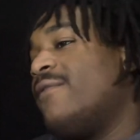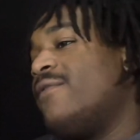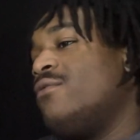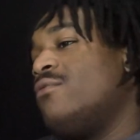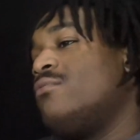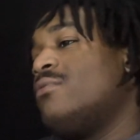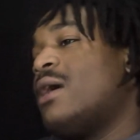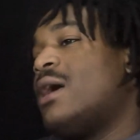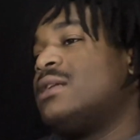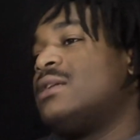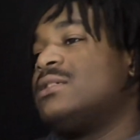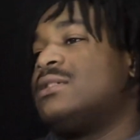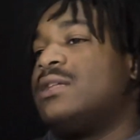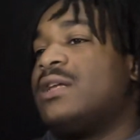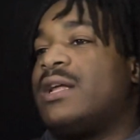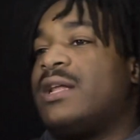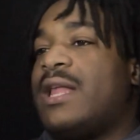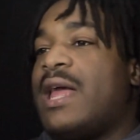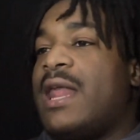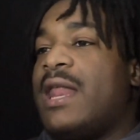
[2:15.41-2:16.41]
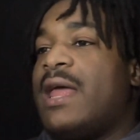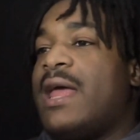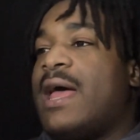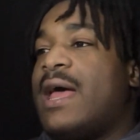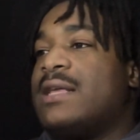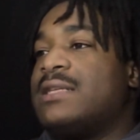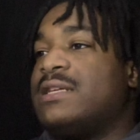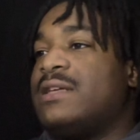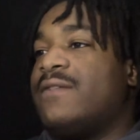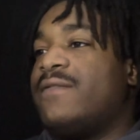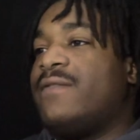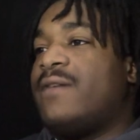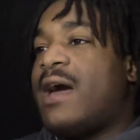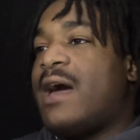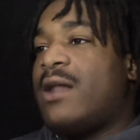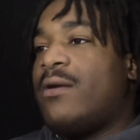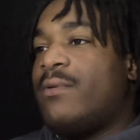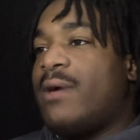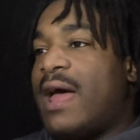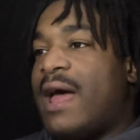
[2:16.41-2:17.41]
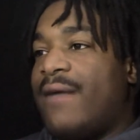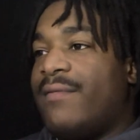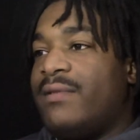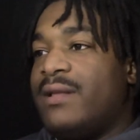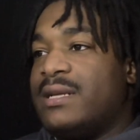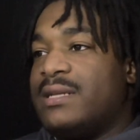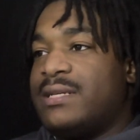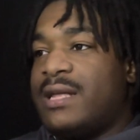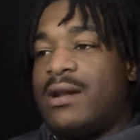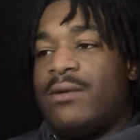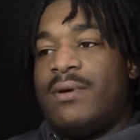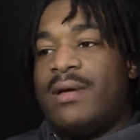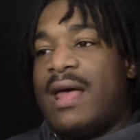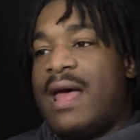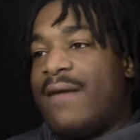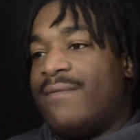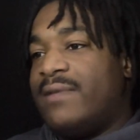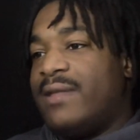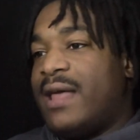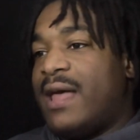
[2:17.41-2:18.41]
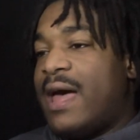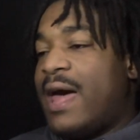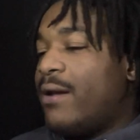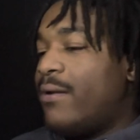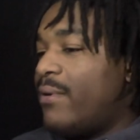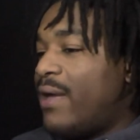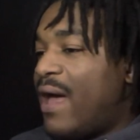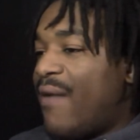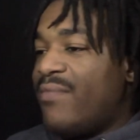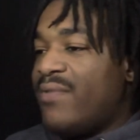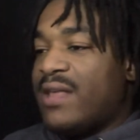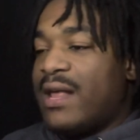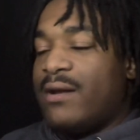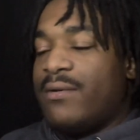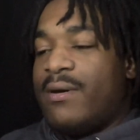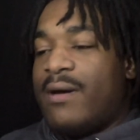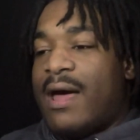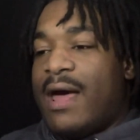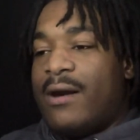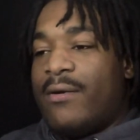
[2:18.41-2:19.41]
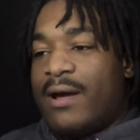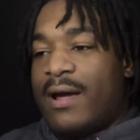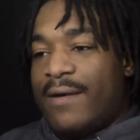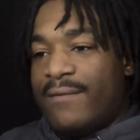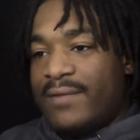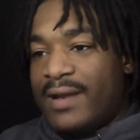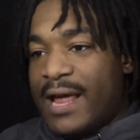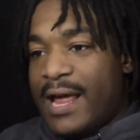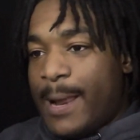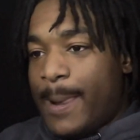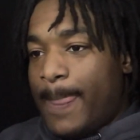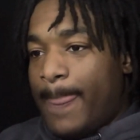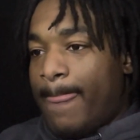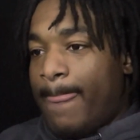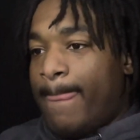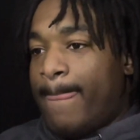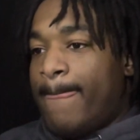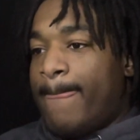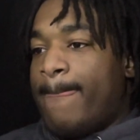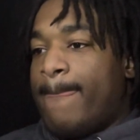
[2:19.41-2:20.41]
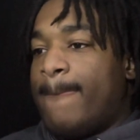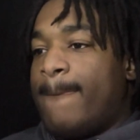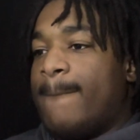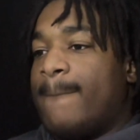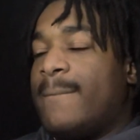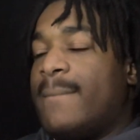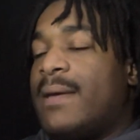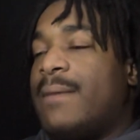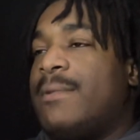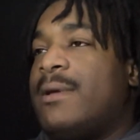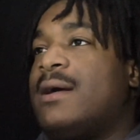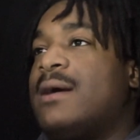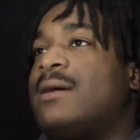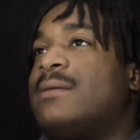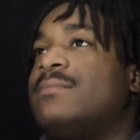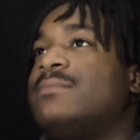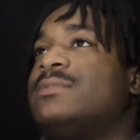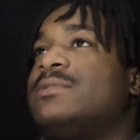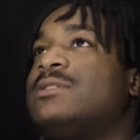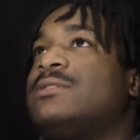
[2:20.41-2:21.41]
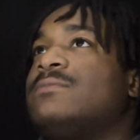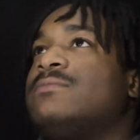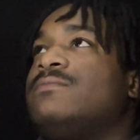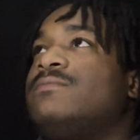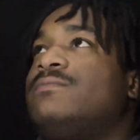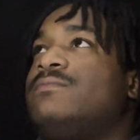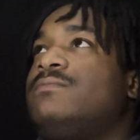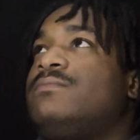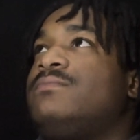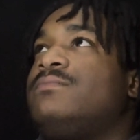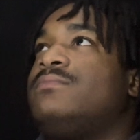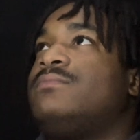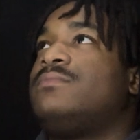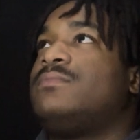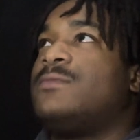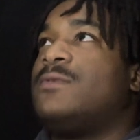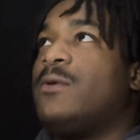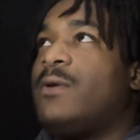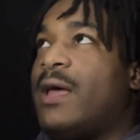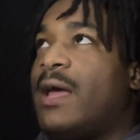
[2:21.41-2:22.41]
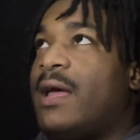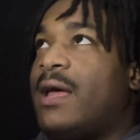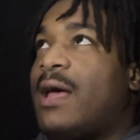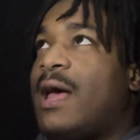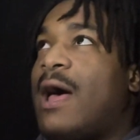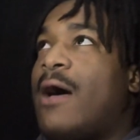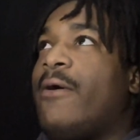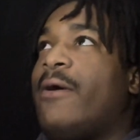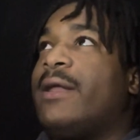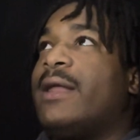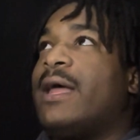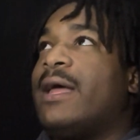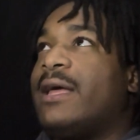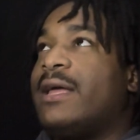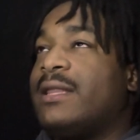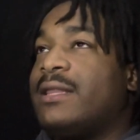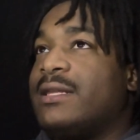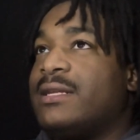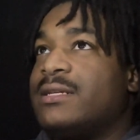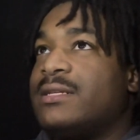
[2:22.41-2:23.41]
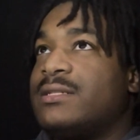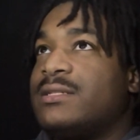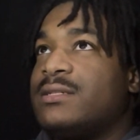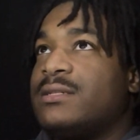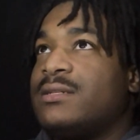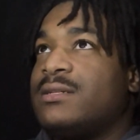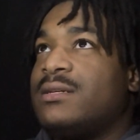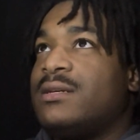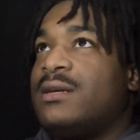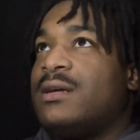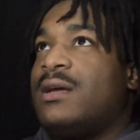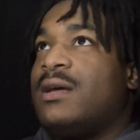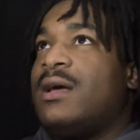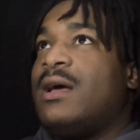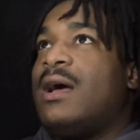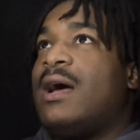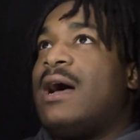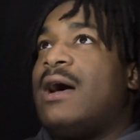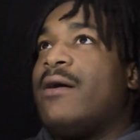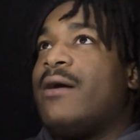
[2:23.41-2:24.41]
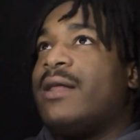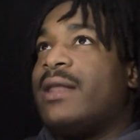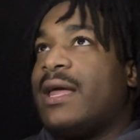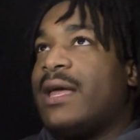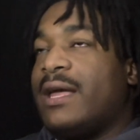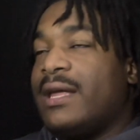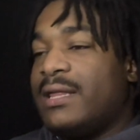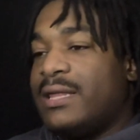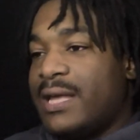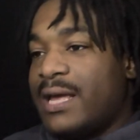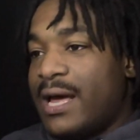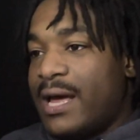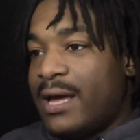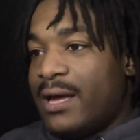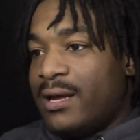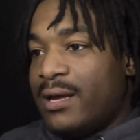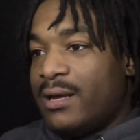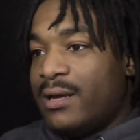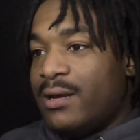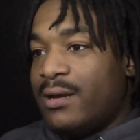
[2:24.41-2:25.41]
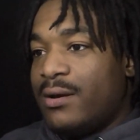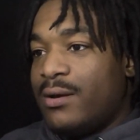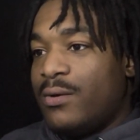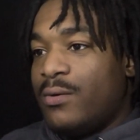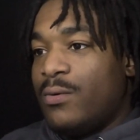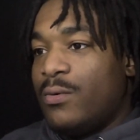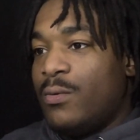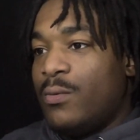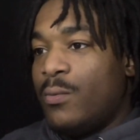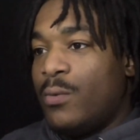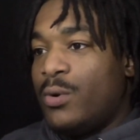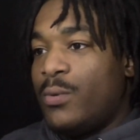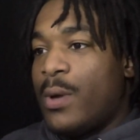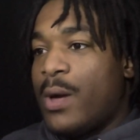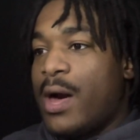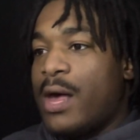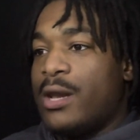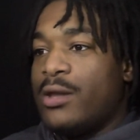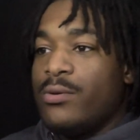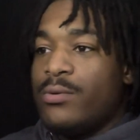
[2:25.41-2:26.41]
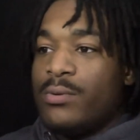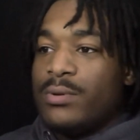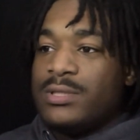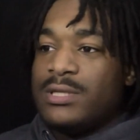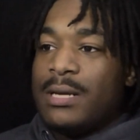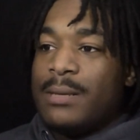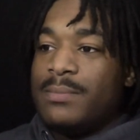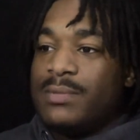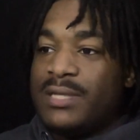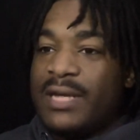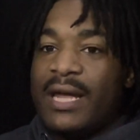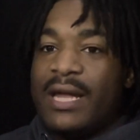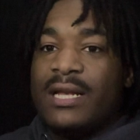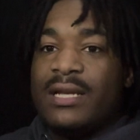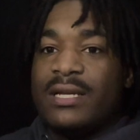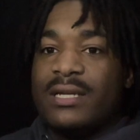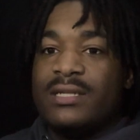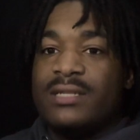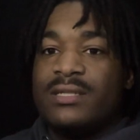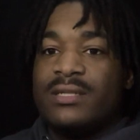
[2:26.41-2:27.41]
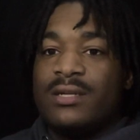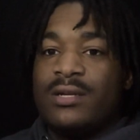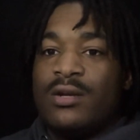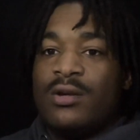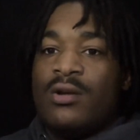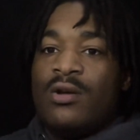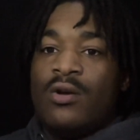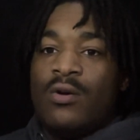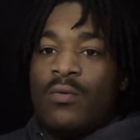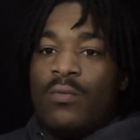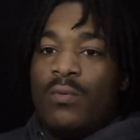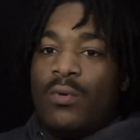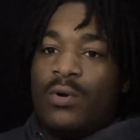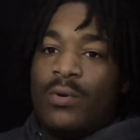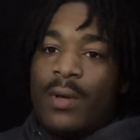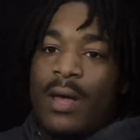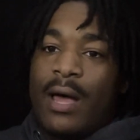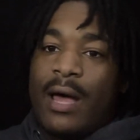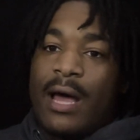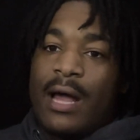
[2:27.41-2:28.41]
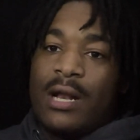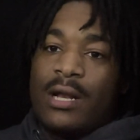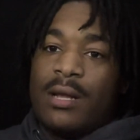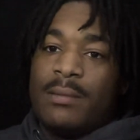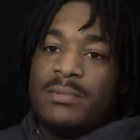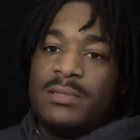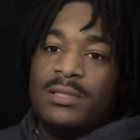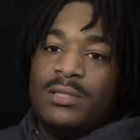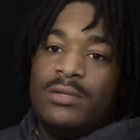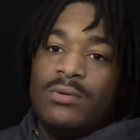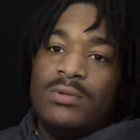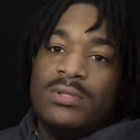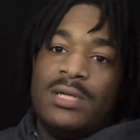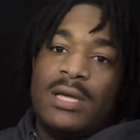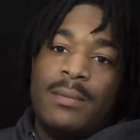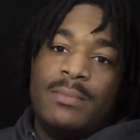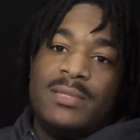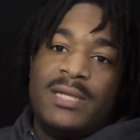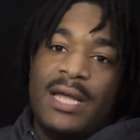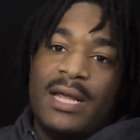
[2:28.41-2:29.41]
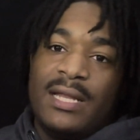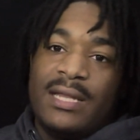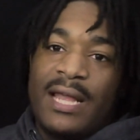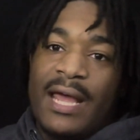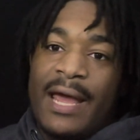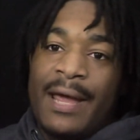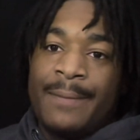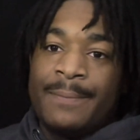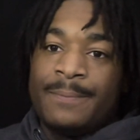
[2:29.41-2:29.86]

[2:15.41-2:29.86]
You're not just looking at it as if I don't have this, I don't have that, I don't have that, I don't have that. It becomes, okay, how can I get this? How can I get that? What do I gotta do to obtain this? What do I gotta do to obtain that?